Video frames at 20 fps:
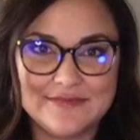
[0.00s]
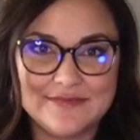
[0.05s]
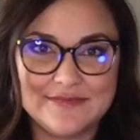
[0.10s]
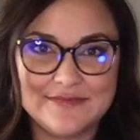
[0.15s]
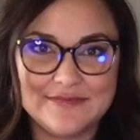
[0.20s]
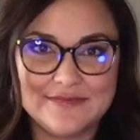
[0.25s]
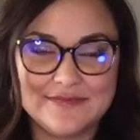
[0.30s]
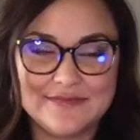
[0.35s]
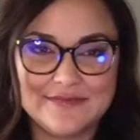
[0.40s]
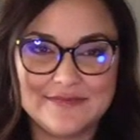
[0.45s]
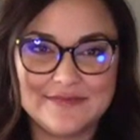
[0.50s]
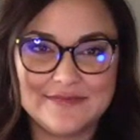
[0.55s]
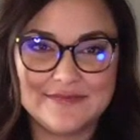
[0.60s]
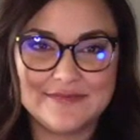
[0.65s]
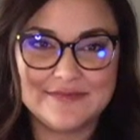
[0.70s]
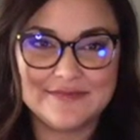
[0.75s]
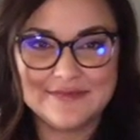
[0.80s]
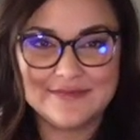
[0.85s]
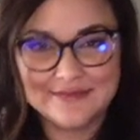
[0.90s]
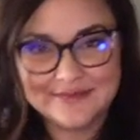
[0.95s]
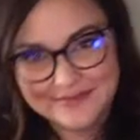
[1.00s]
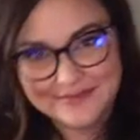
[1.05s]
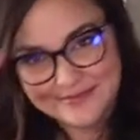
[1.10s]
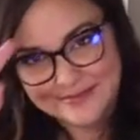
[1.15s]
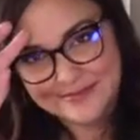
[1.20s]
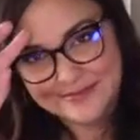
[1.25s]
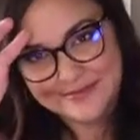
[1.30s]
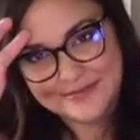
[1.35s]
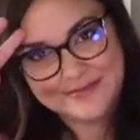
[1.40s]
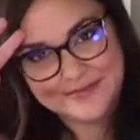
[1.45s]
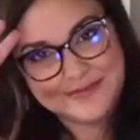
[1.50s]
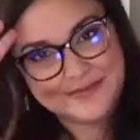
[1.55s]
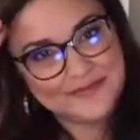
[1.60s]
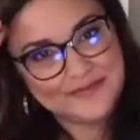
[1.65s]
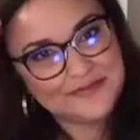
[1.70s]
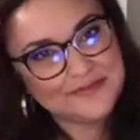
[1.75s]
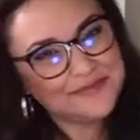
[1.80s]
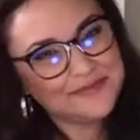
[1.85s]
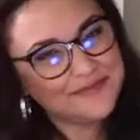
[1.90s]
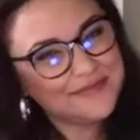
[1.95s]

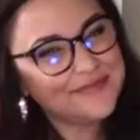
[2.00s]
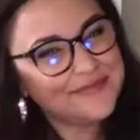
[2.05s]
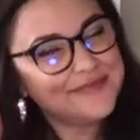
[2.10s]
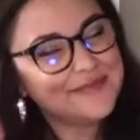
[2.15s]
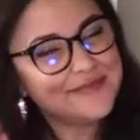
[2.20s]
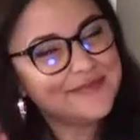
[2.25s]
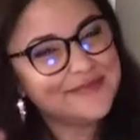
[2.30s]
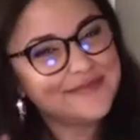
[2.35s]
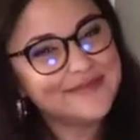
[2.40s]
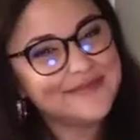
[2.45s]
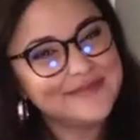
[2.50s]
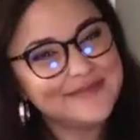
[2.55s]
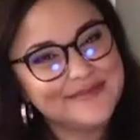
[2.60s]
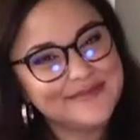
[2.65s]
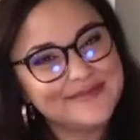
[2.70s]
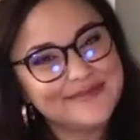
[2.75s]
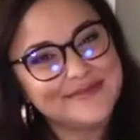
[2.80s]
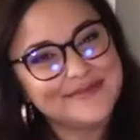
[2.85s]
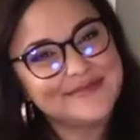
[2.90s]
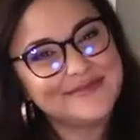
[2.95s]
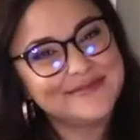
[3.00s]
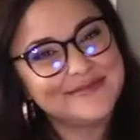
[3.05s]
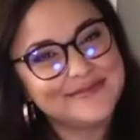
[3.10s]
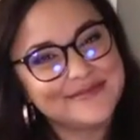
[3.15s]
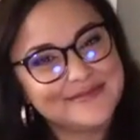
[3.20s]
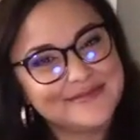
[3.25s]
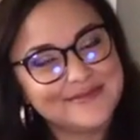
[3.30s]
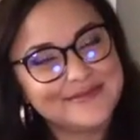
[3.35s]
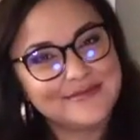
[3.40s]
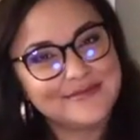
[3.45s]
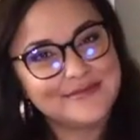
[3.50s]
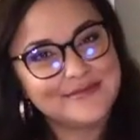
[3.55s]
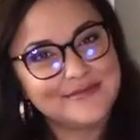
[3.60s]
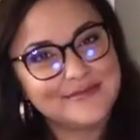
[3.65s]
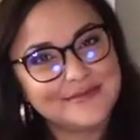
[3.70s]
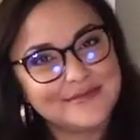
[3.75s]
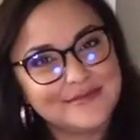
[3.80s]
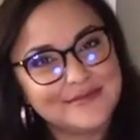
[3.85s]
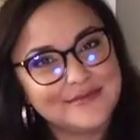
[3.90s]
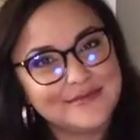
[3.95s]

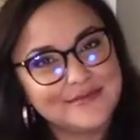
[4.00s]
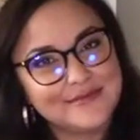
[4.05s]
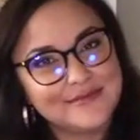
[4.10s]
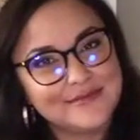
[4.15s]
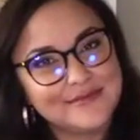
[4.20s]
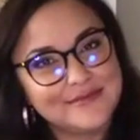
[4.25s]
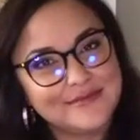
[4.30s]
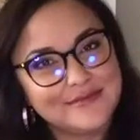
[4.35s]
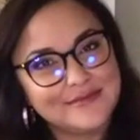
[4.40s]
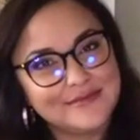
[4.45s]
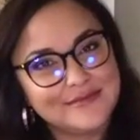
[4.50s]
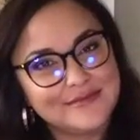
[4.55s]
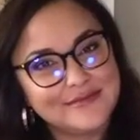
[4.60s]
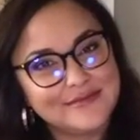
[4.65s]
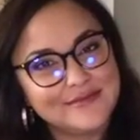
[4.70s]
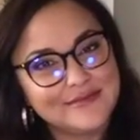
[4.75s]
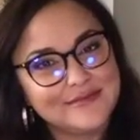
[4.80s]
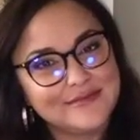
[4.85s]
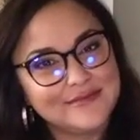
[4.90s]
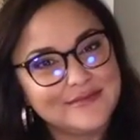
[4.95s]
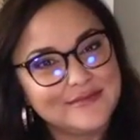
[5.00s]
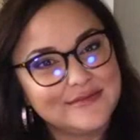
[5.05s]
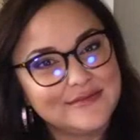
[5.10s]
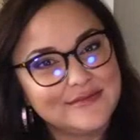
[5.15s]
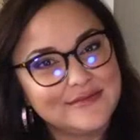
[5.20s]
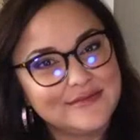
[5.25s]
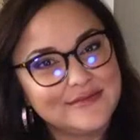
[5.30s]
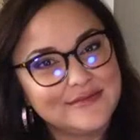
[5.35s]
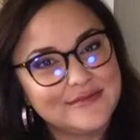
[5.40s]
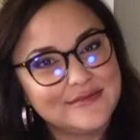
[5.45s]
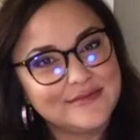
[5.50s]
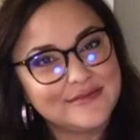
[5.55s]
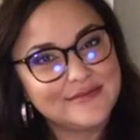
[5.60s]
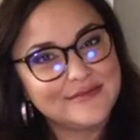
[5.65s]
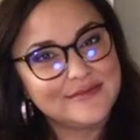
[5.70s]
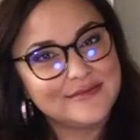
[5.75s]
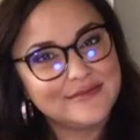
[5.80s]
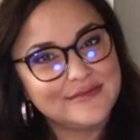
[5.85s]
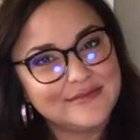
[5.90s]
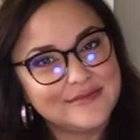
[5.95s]

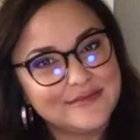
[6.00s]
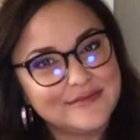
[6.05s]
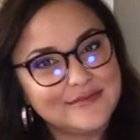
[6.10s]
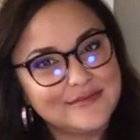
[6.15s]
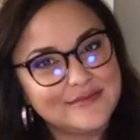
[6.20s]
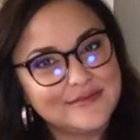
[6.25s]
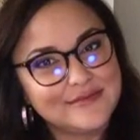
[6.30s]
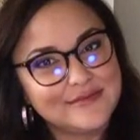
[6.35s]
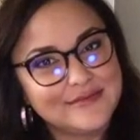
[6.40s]
(silent)